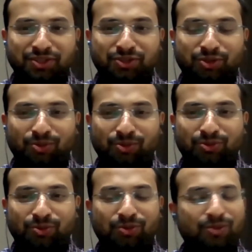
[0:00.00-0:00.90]

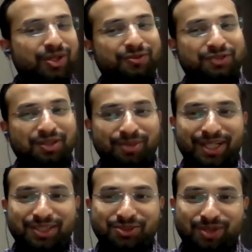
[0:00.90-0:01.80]
So if somebody
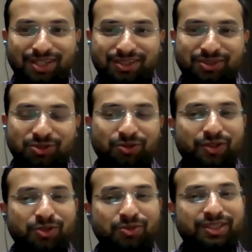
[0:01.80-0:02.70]
has to ask, should
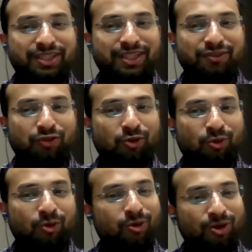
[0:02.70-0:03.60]
we use ETFs for
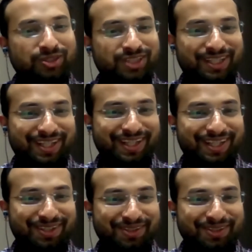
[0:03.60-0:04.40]
core or satellite?